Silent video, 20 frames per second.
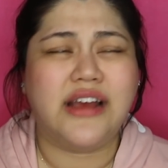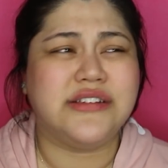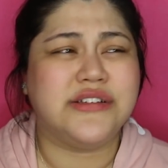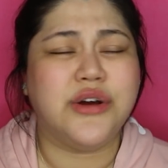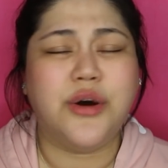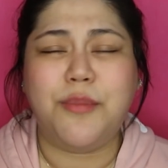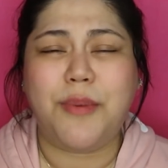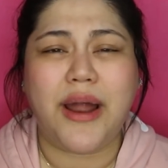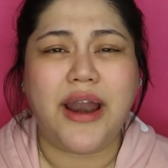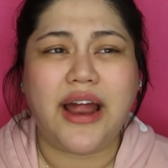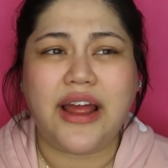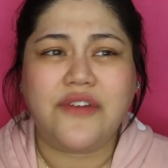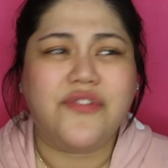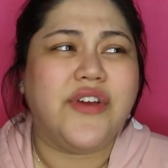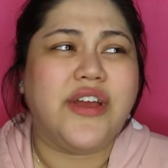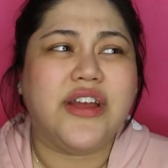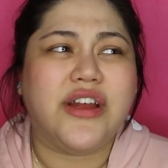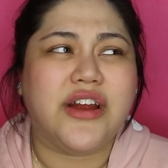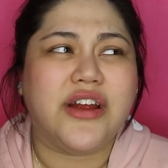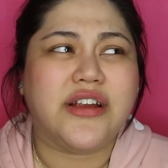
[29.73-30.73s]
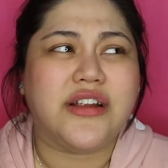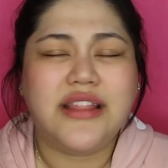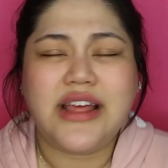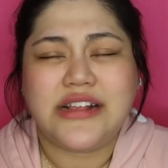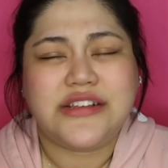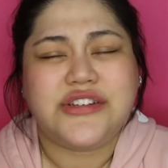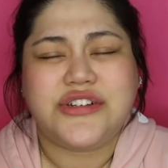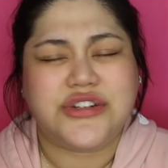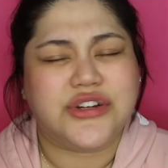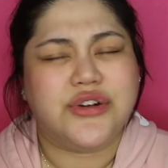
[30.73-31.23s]
So I figured
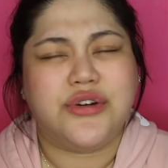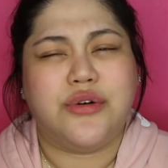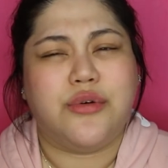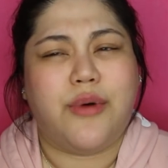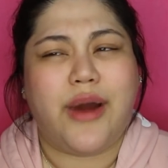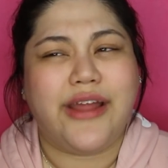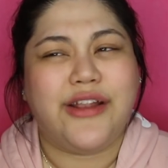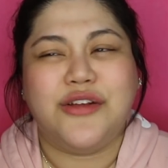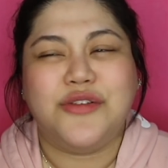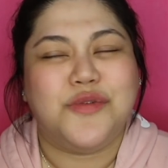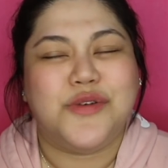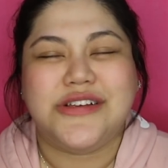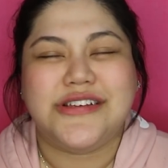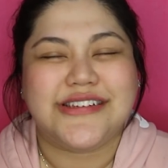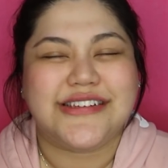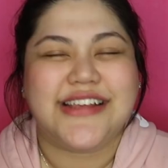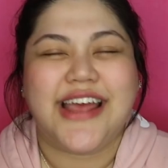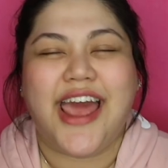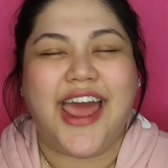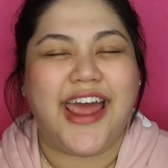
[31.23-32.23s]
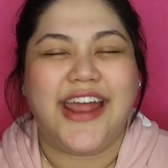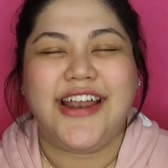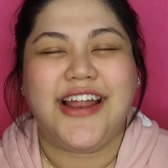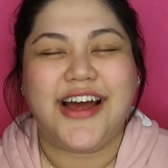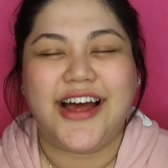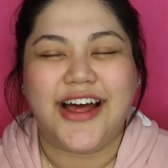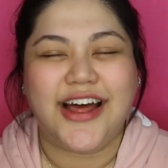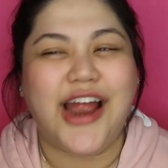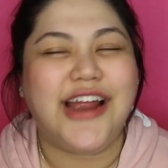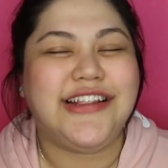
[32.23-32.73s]
that's true, why don't we just
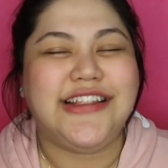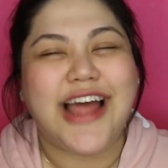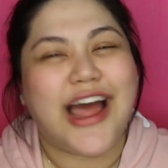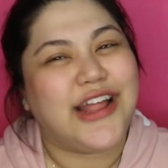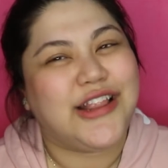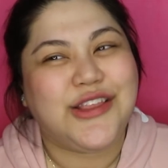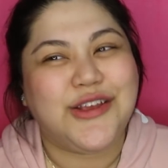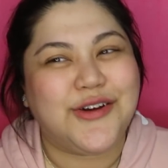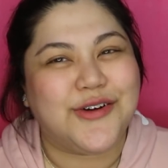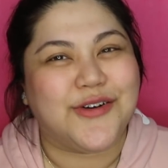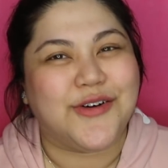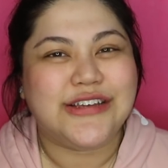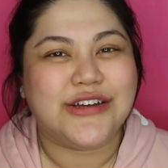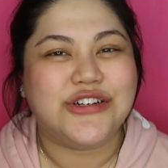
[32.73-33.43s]
henna our tattoo?